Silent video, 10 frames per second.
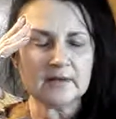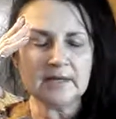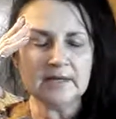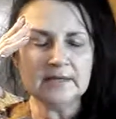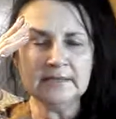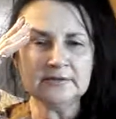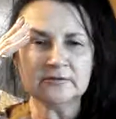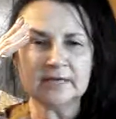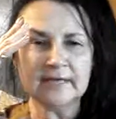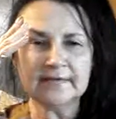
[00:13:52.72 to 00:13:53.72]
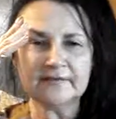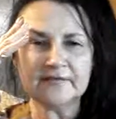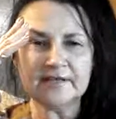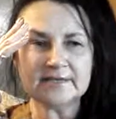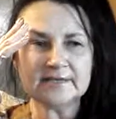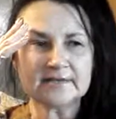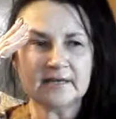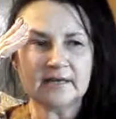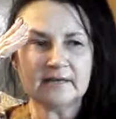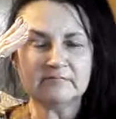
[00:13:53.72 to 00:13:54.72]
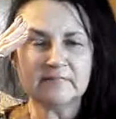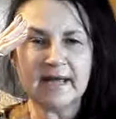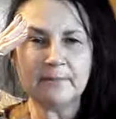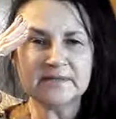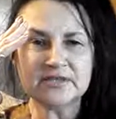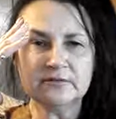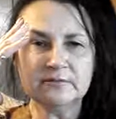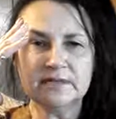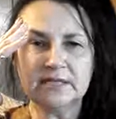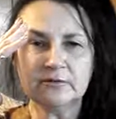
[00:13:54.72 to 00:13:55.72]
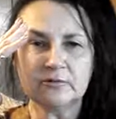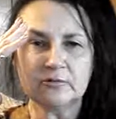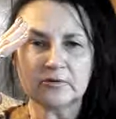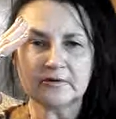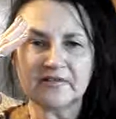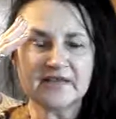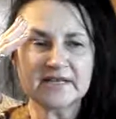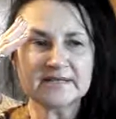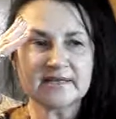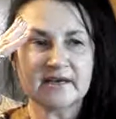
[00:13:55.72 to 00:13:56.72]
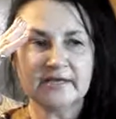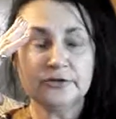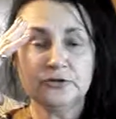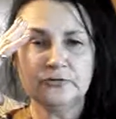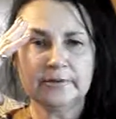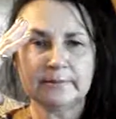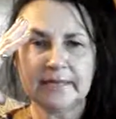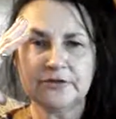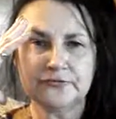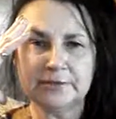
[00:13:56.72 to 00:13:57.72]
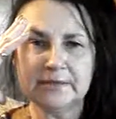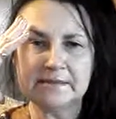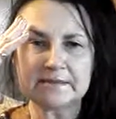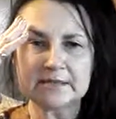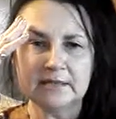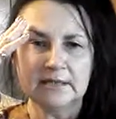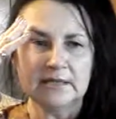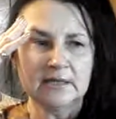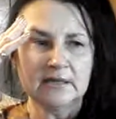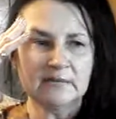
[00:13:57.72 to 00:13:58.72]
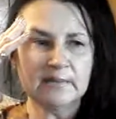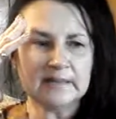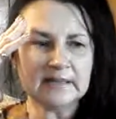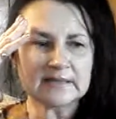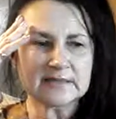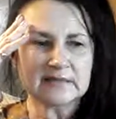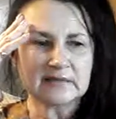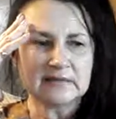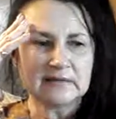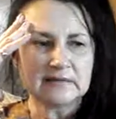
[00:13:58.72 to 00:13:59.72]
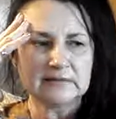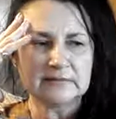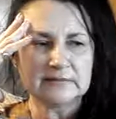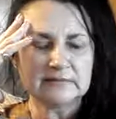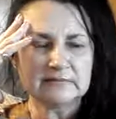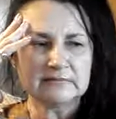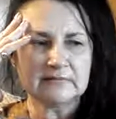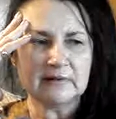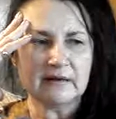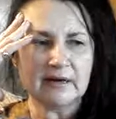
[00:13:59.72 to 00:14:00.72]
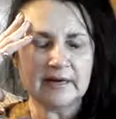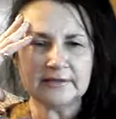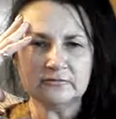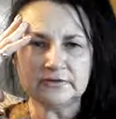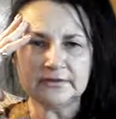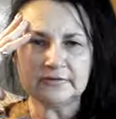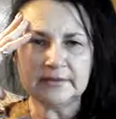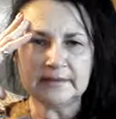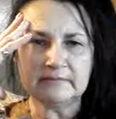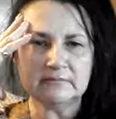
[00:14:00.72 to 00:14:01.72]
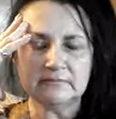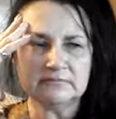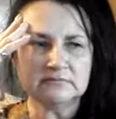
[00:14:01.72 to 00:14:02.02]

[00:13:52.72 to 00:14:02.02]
And I don't like the things that happen to me or the things that I do in my dreams because I don't do them